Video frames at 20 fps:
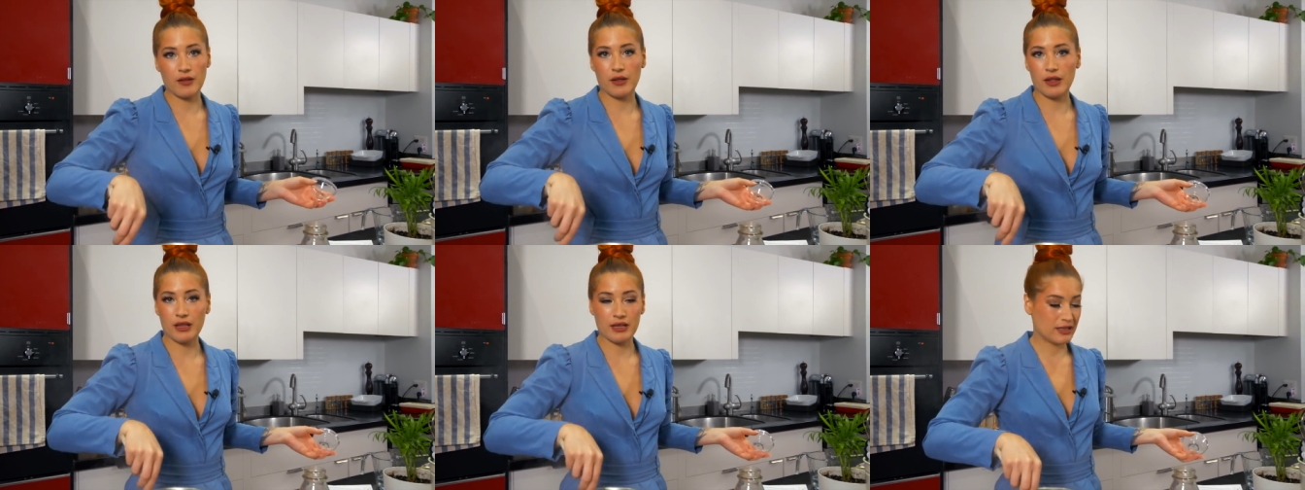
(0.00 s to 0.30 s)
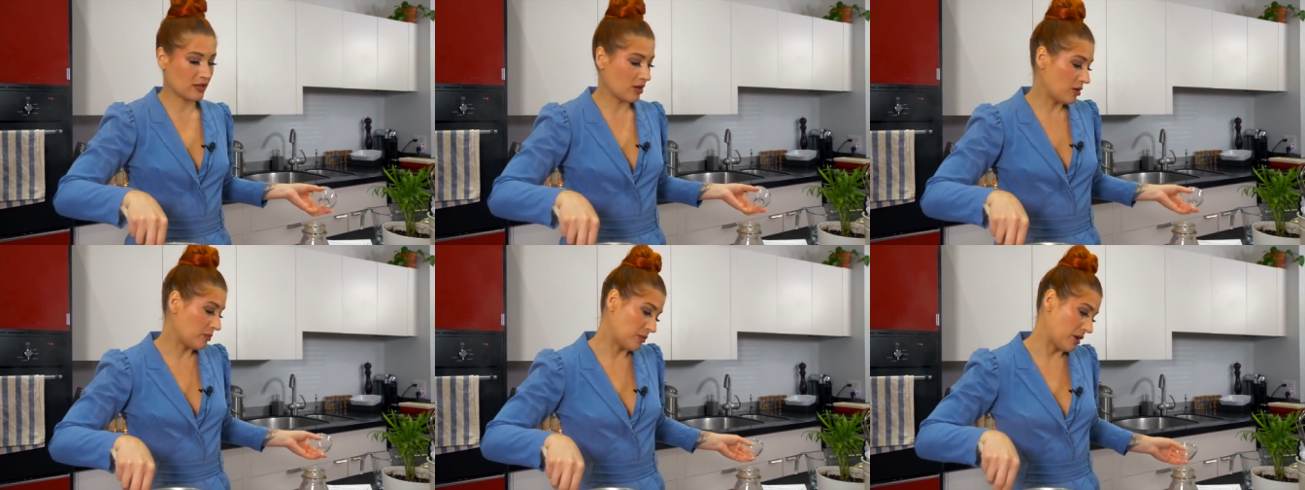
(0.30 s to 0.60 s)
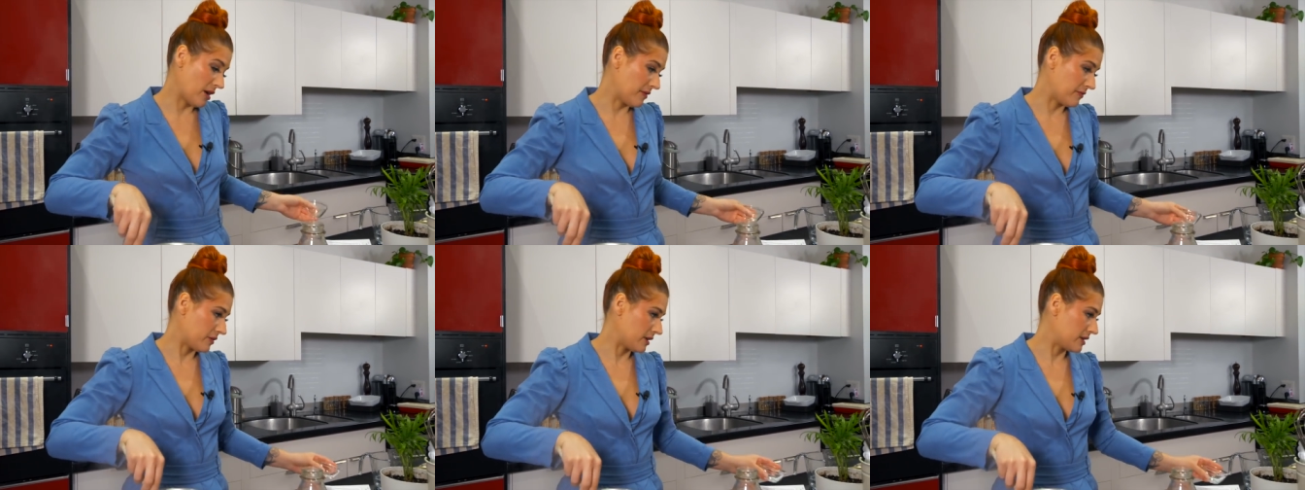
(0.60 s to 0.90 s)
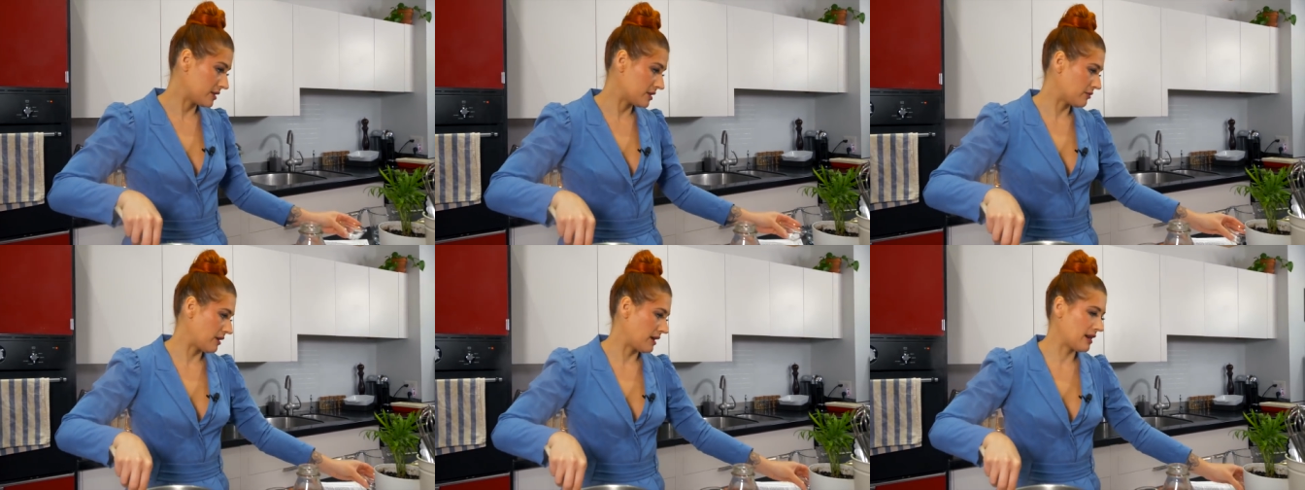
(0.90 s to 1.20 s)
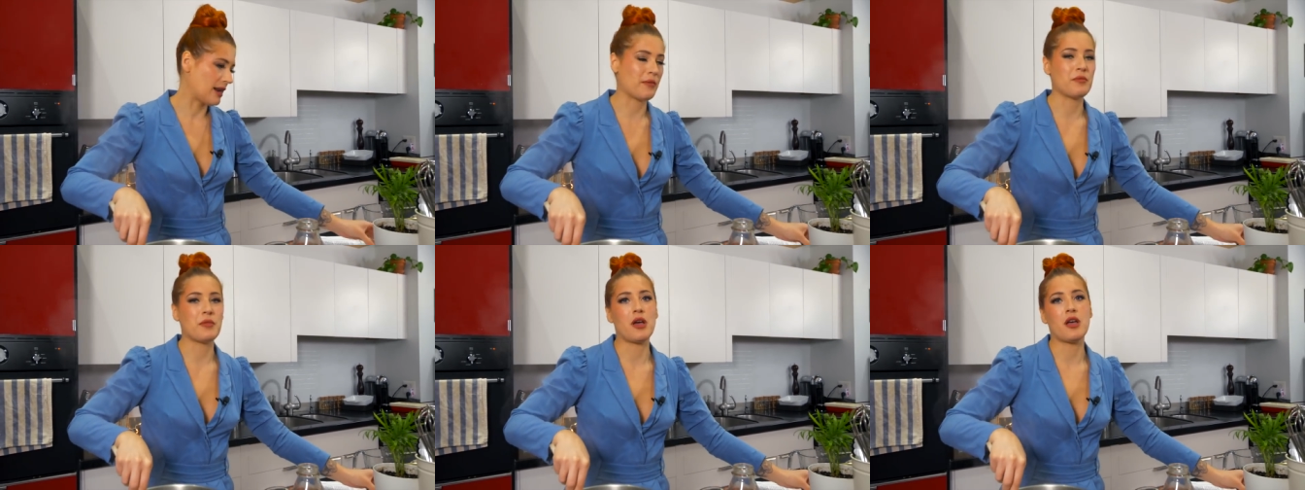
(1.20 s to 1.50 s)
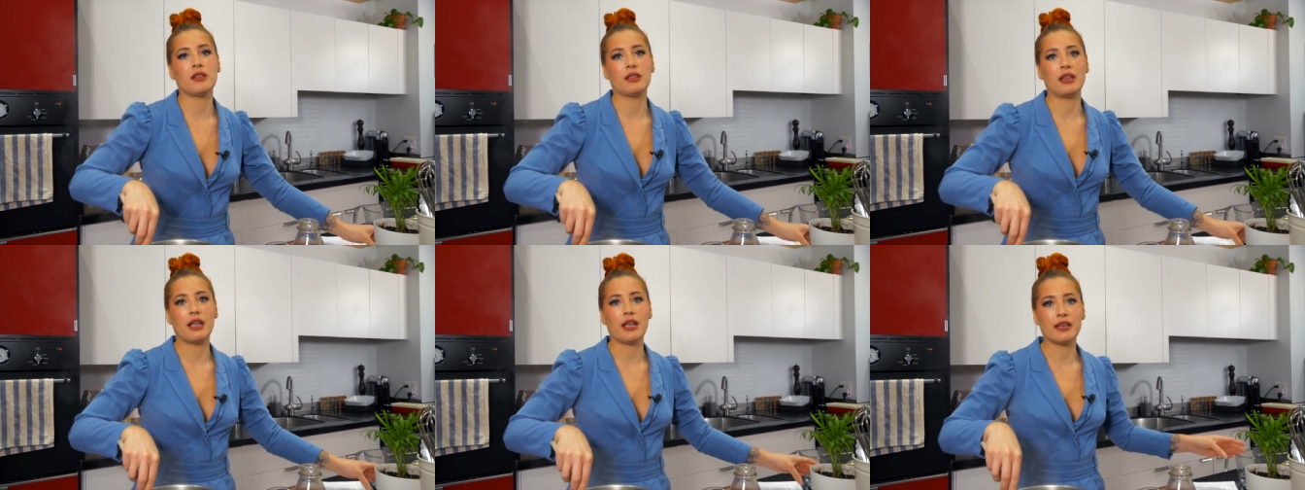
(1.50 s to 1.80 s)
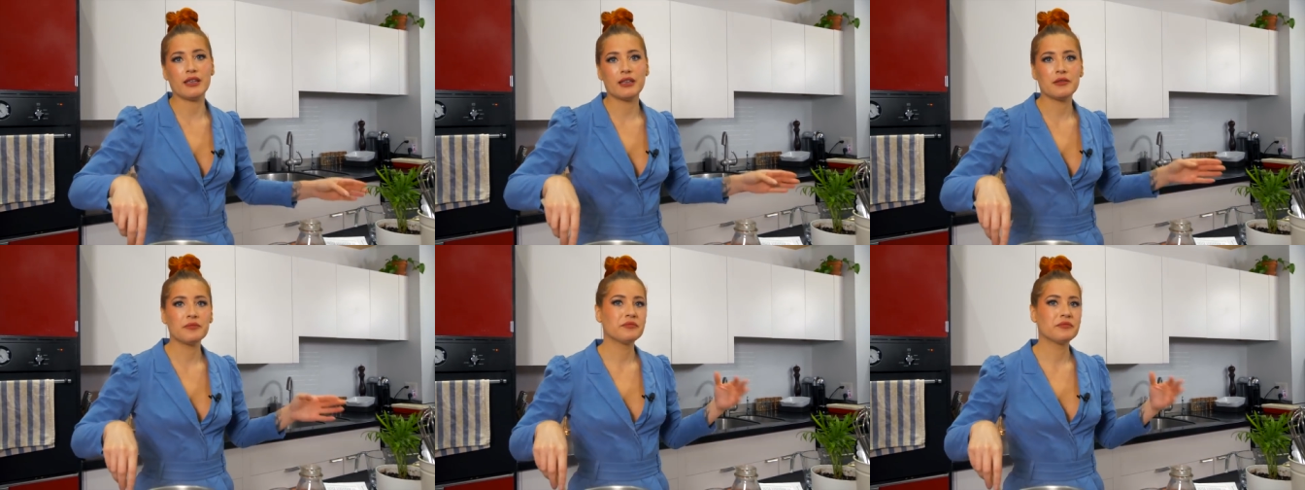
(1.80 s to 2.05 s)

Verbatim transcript: it's all preference, right? I'm not like